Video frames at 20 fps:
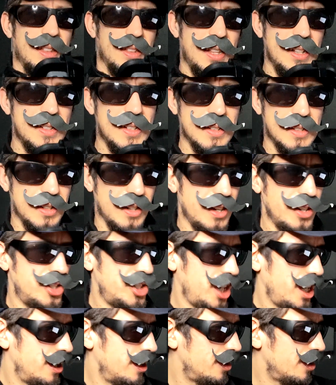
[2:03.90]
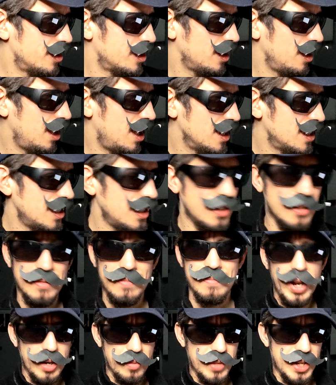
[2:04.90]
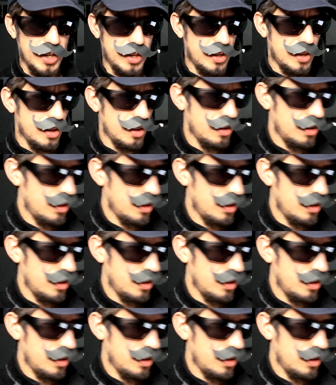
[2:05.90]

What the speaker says: this isn't a janitor's closet. Wait a minute.